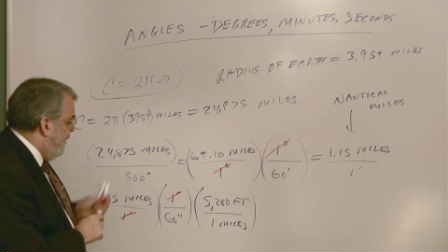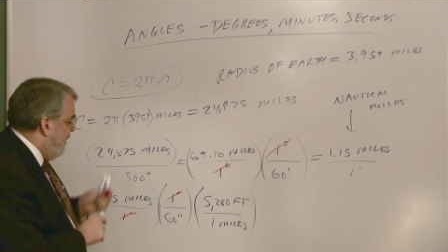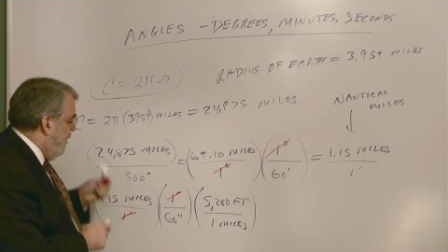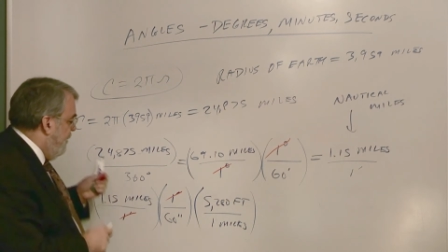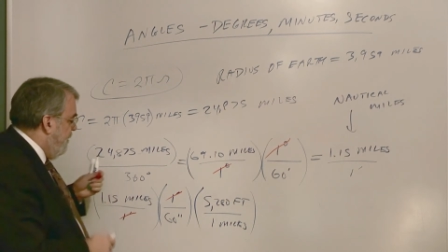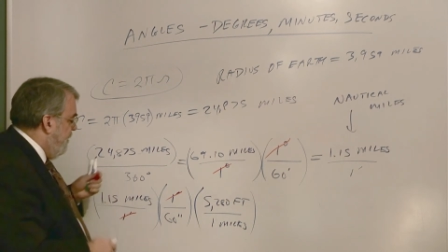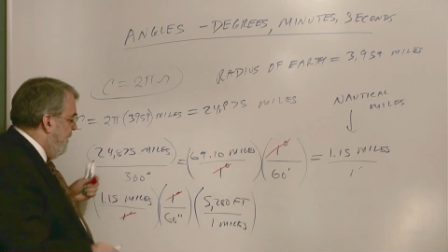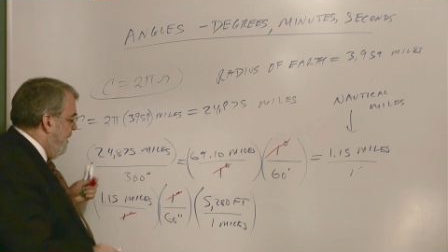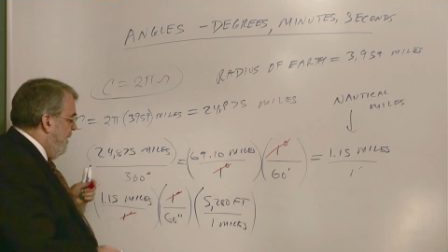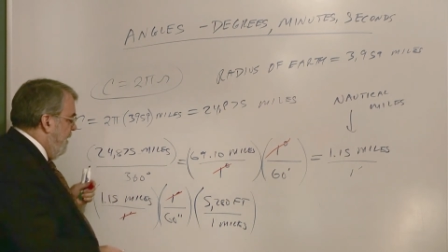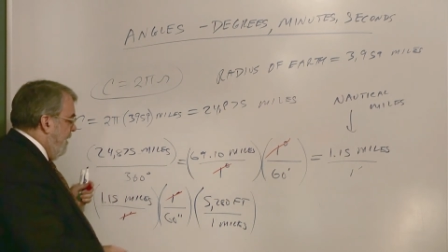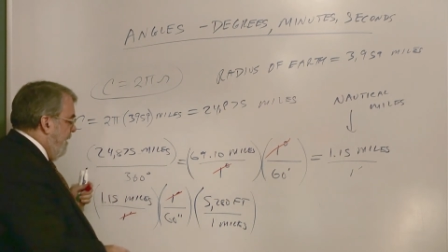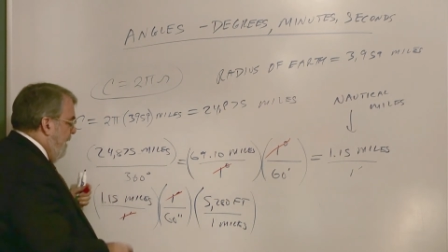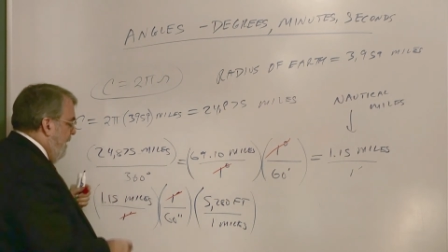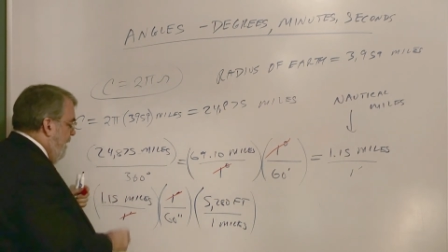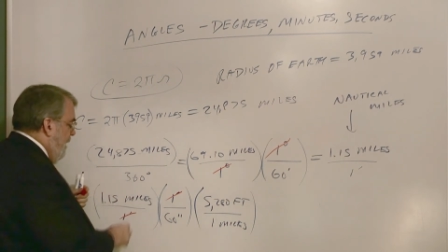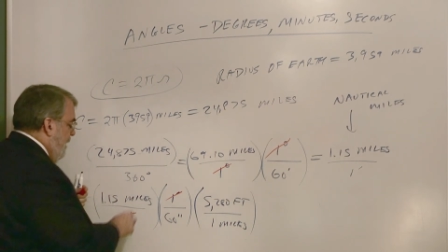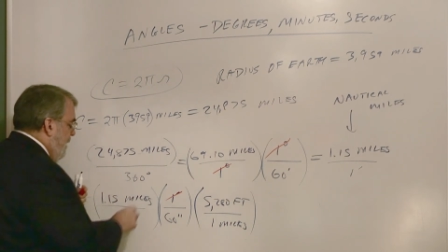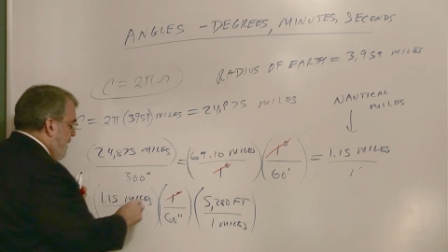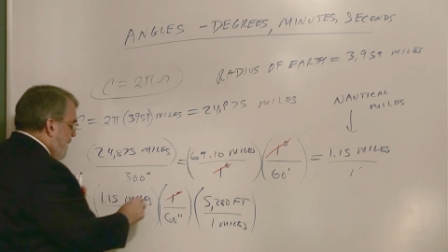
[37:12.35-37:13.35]
So
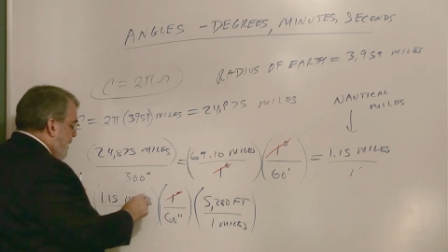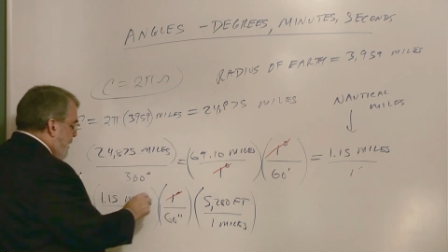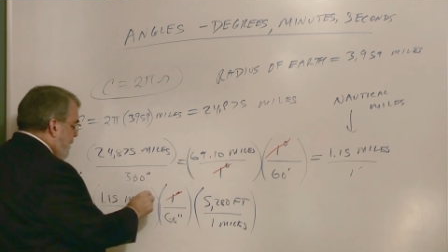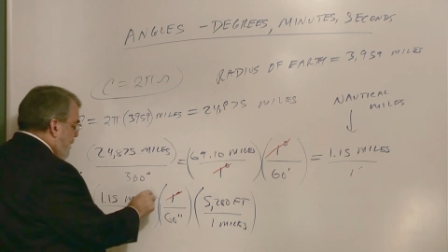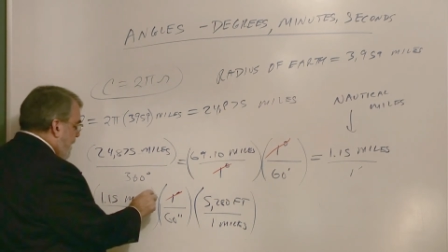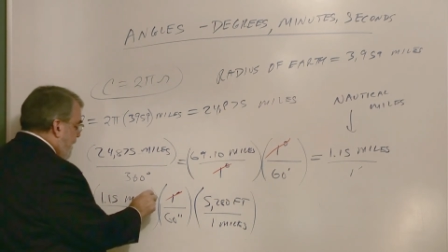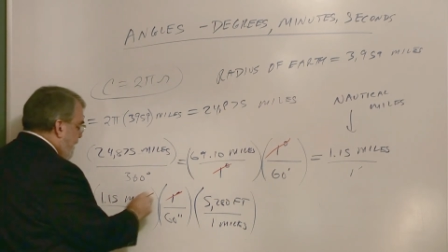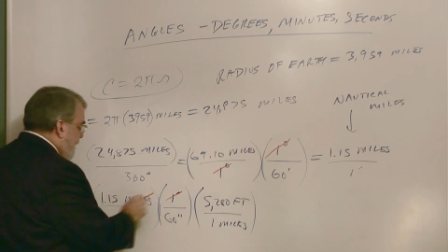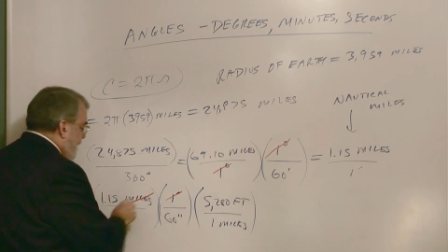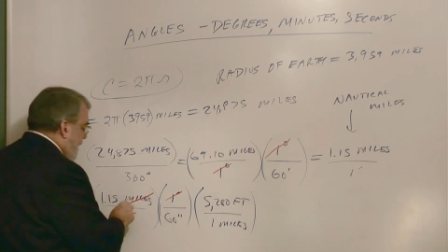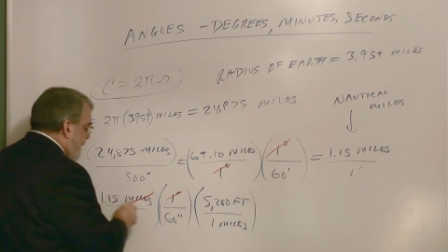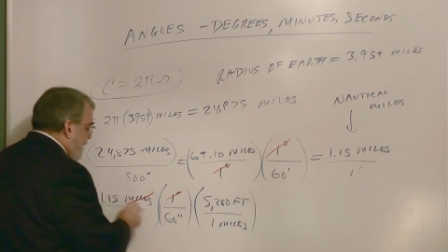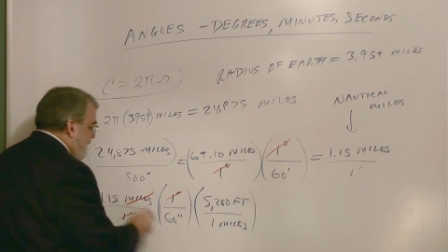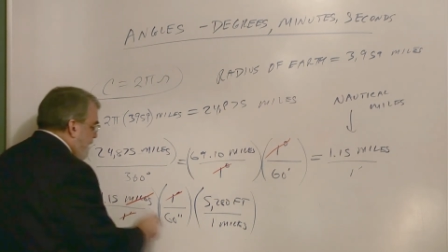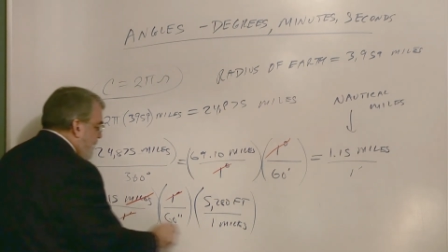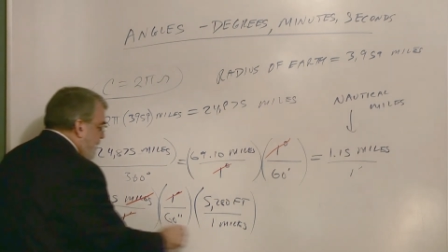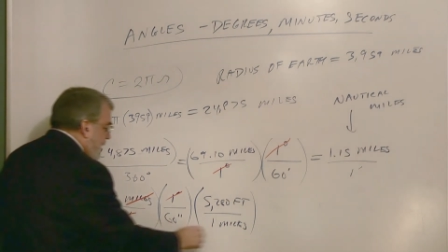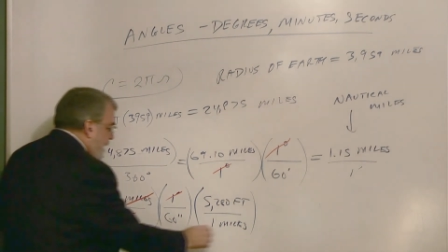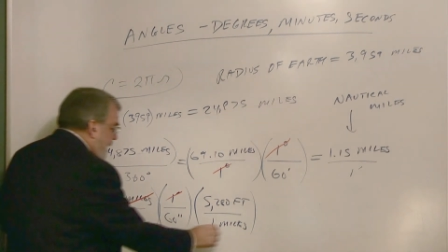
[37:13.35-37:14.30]
I cross-cancel